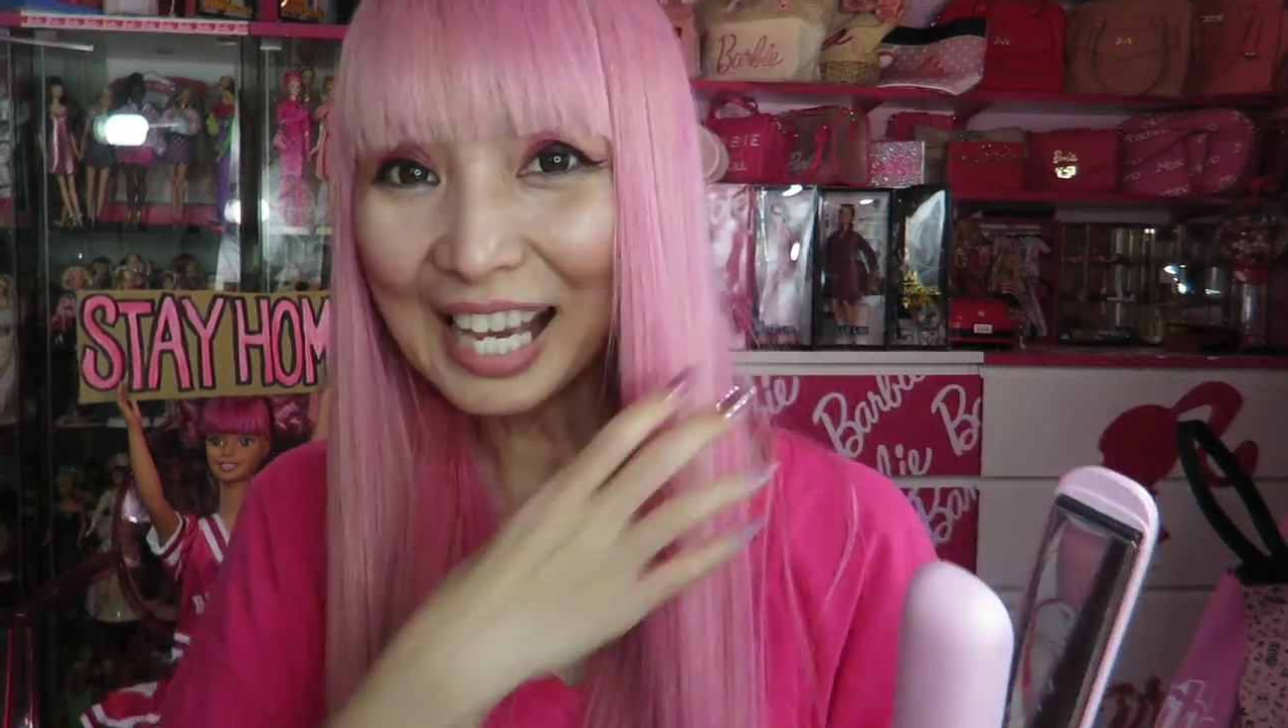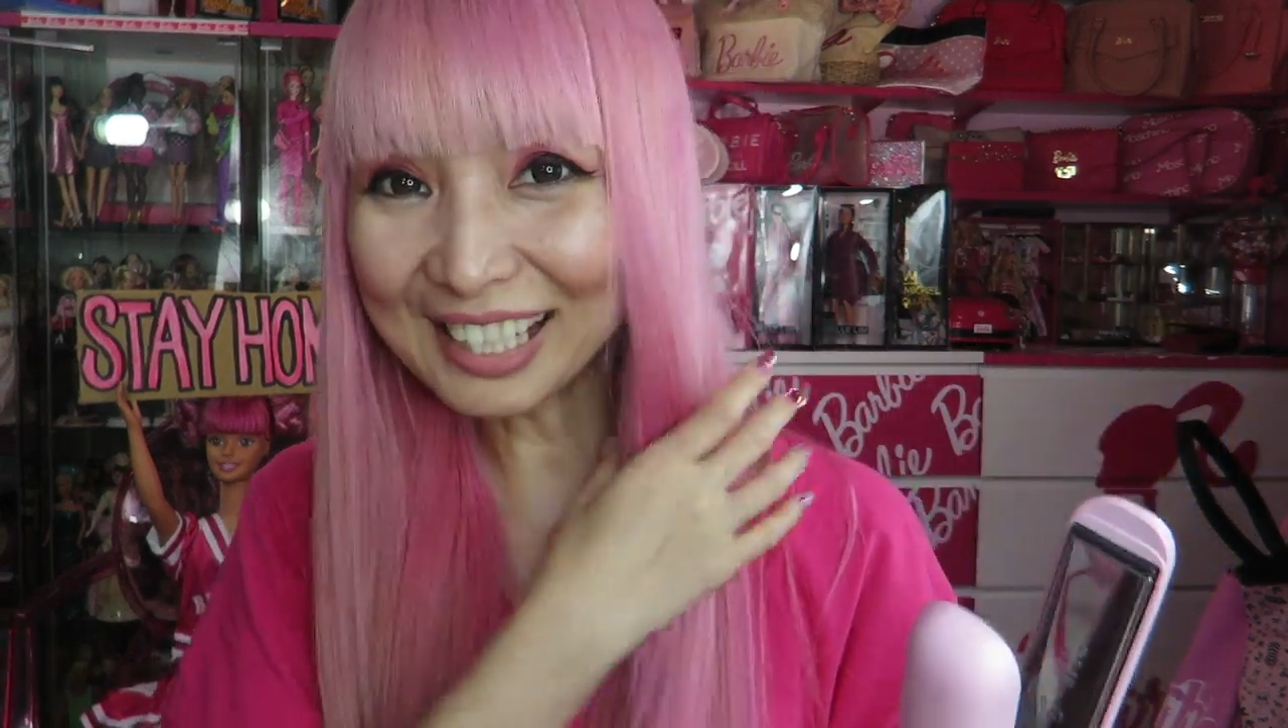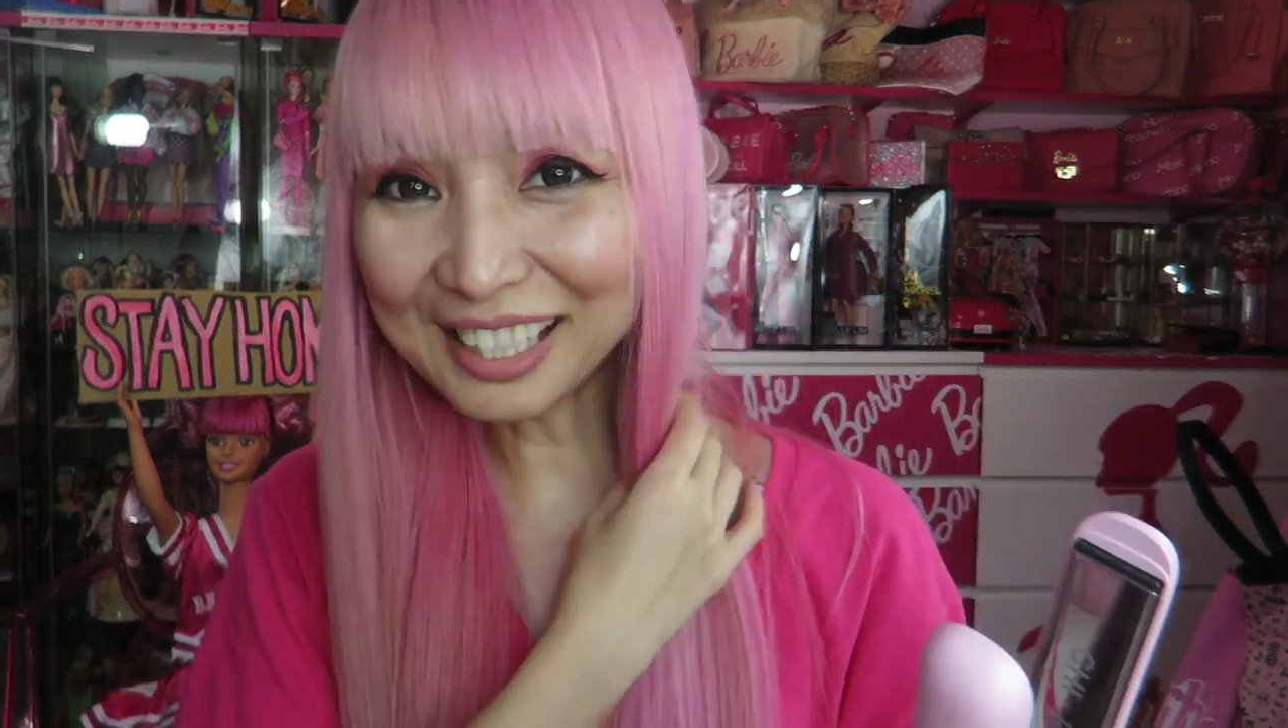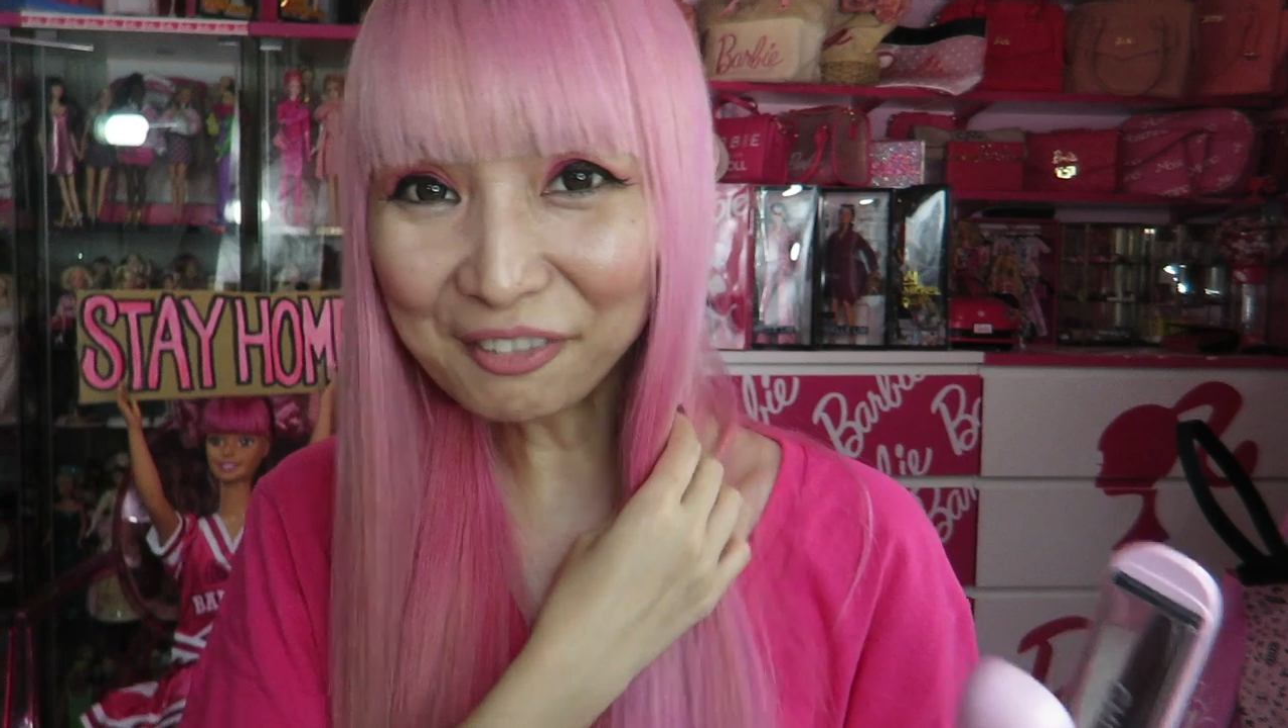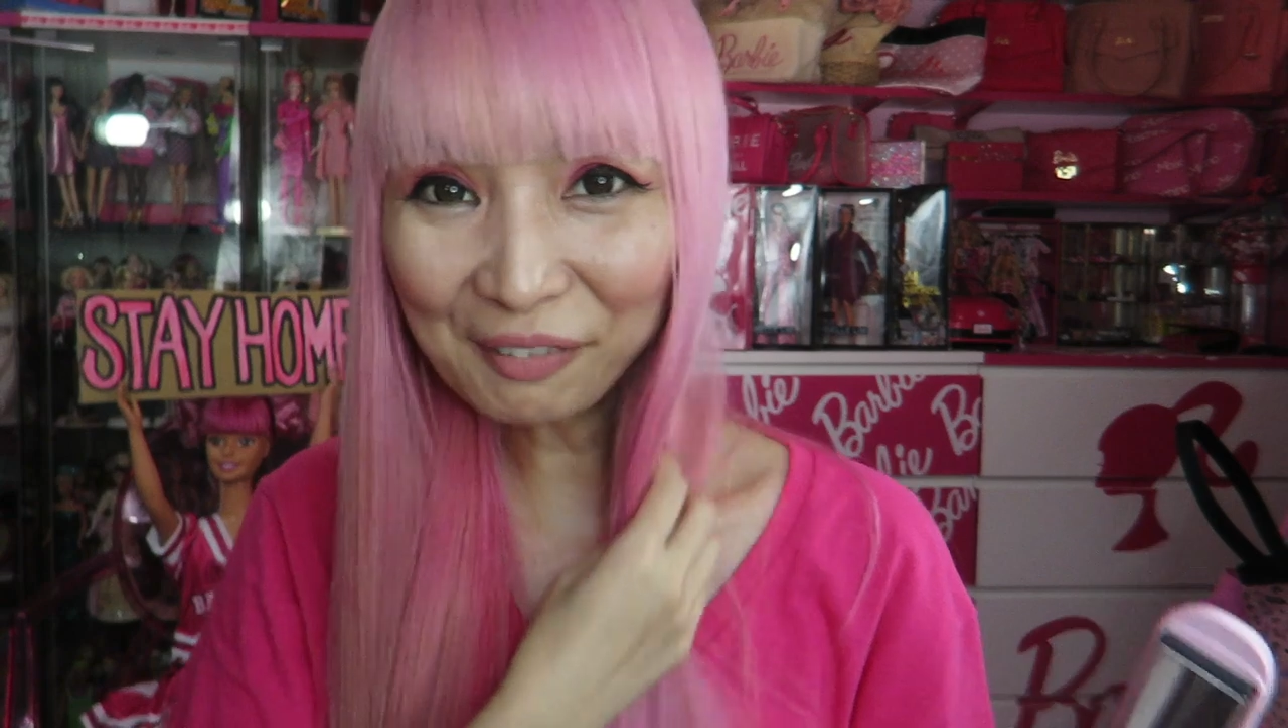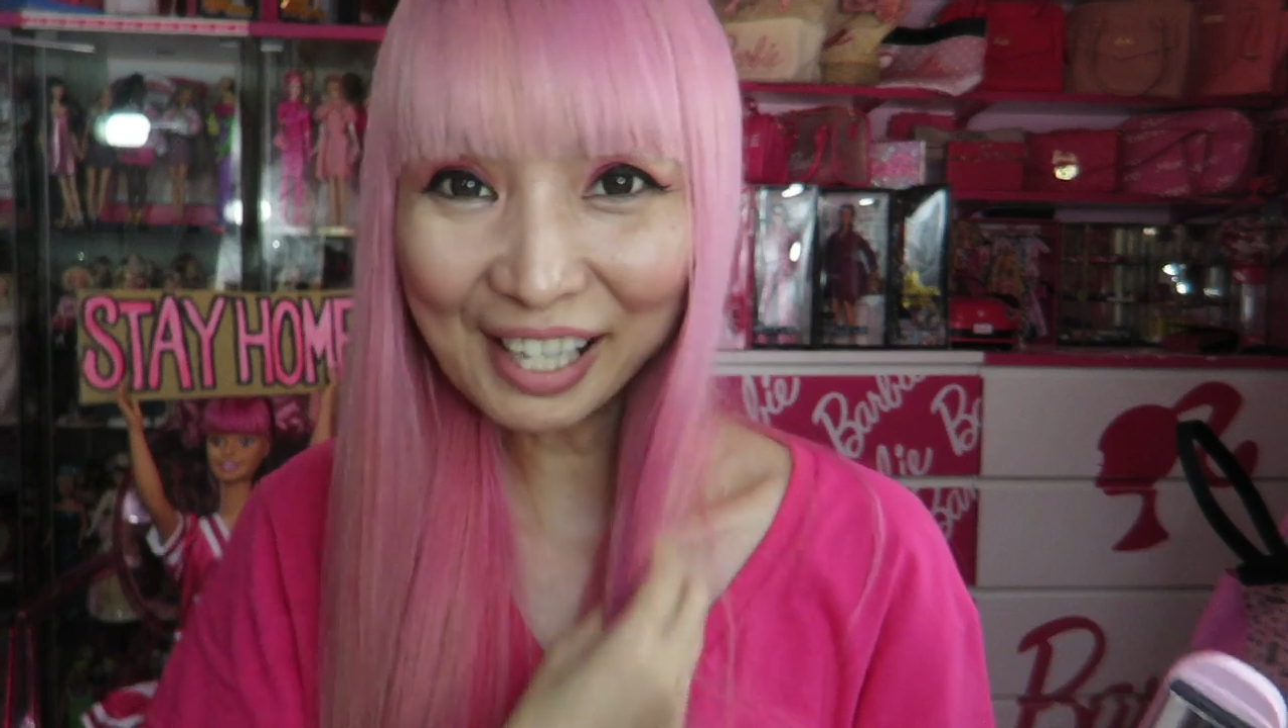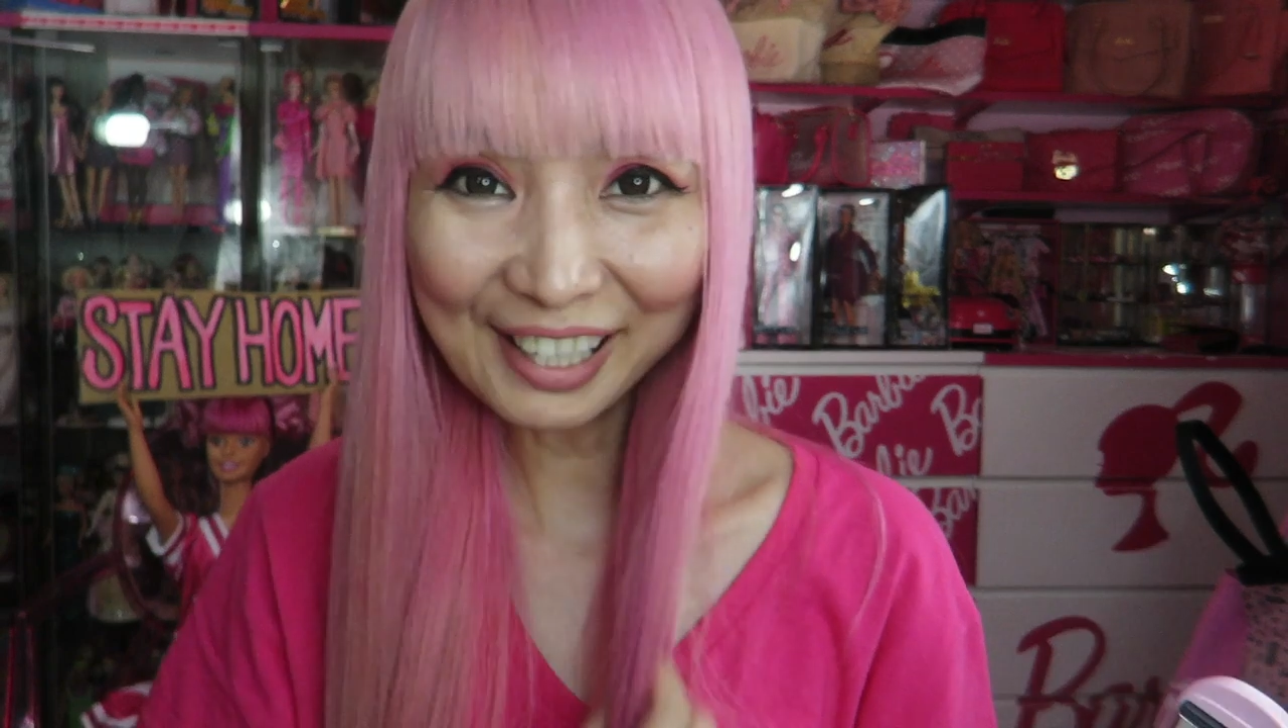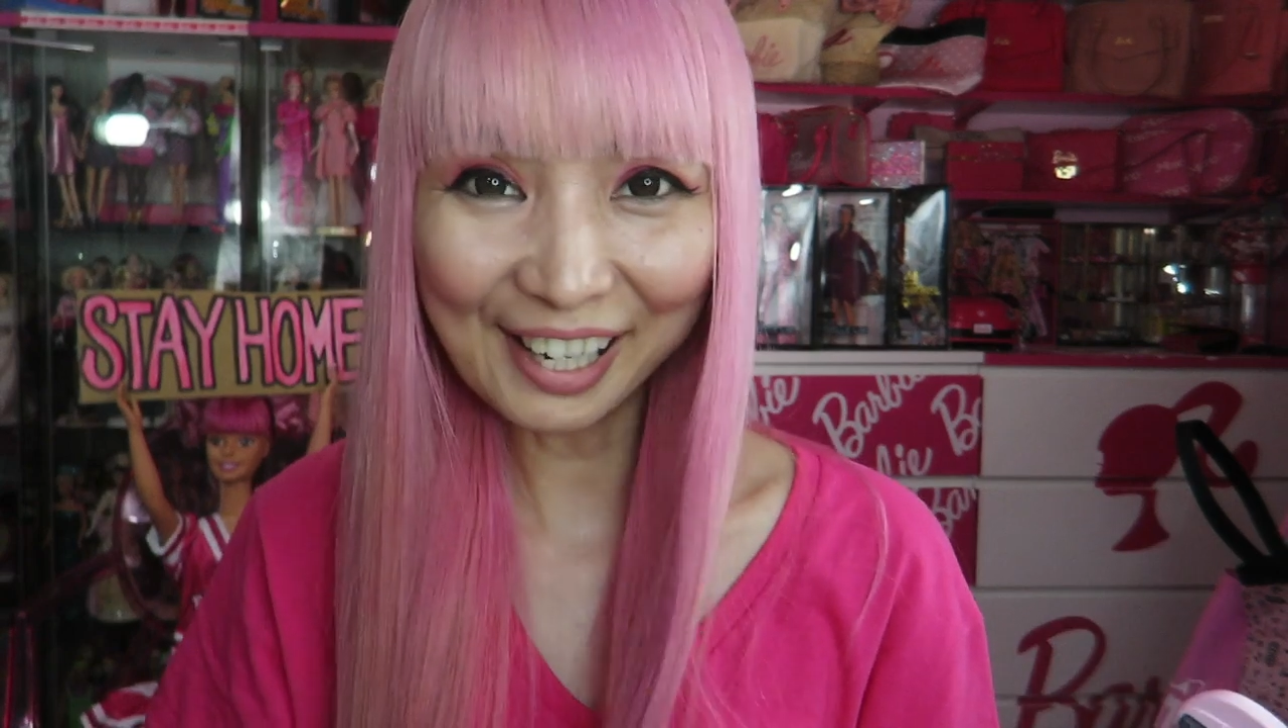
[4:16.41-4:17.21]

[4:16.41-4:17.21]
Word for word: I think my